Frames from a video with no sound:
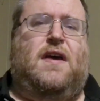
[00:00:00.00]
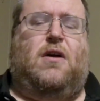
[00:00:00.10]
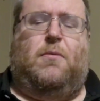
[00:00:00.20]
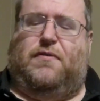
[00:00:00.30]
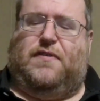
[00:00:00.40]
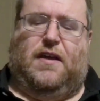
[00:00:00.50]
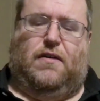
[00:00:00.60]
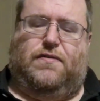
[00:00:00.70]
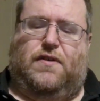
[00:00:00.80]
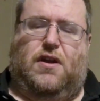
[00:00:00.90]
That almost
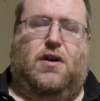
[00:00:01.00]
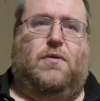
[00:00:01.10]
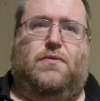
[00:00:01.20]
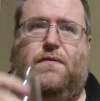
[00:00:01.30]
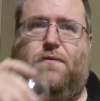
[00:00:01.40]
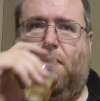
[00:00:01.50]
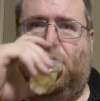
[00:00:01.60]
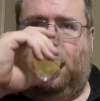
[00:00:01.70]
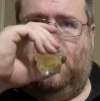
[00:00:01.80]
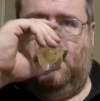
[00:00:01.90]
kills the nose,
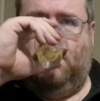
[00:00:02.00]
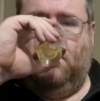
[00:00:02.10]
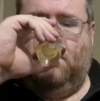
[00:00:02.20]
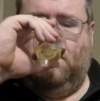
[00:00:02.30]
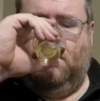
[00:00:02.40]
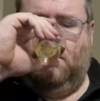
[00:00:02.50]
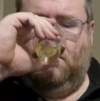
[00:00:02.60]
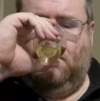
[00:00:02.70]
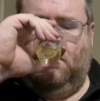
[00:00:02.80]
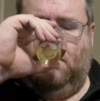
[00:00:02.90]
unfortunately.
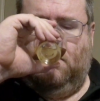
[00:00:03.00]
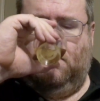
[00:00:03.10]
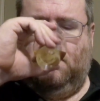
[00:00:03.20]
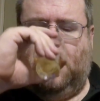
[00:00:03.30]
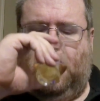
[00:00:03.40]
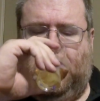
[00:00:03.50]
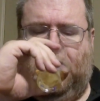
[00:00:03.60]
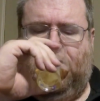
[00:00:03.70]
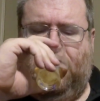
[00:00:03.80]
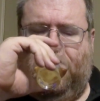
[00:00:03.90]
I
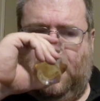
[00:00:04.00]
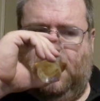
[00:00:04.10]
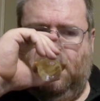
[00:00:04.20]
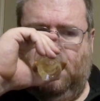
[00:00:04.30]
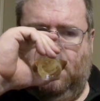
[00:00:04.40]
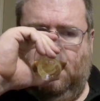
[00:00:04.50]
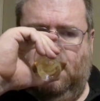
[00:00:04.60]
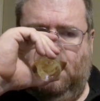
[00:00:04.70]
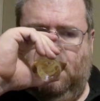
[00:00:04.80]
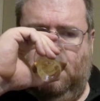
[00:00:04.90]
mean, even if I
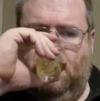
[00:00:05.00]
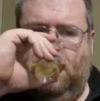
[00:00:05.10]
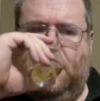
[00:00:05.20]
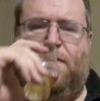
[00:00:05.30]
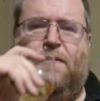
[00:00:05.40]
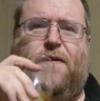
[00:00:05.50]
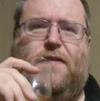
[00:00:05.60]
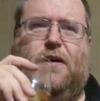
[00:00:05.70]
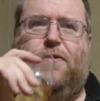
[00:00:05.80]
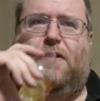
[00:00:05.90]

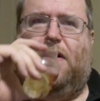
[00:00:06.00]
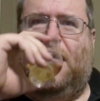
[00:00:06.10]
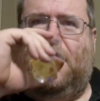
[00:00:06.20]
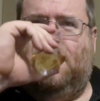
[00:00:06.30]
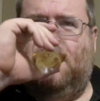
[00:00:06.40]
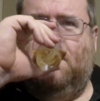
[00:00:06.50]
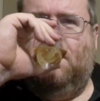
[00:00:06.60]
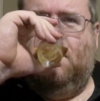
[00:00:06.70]
tilt the glass